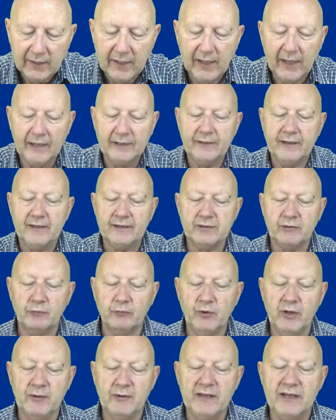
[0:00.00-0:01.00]
And this
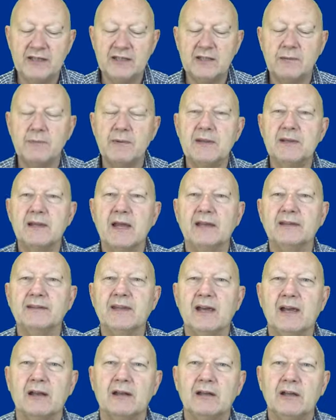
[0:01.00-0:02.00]
we need to be like
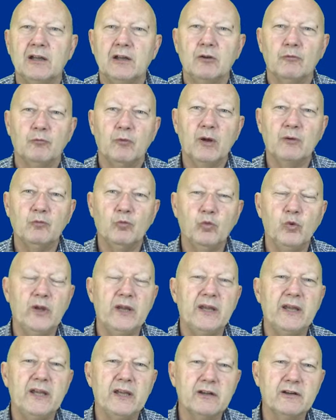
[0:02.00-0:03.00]
that. When
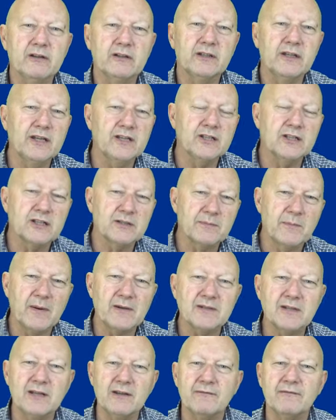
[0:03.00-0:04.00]
we hear teaching,
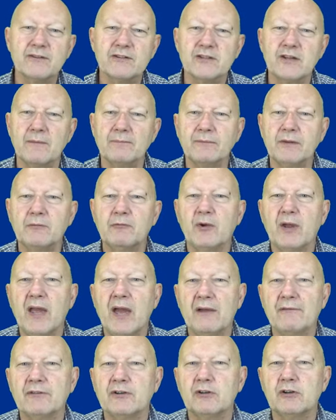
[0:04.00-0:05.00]
especially if it's something we
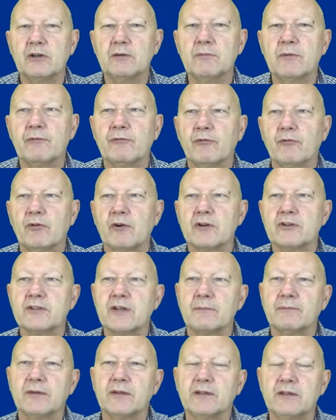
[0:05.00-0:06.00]
haven't heard before or
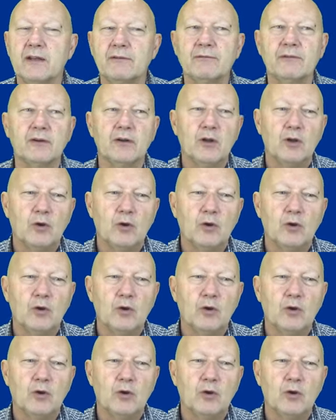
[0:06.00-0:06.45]
something different,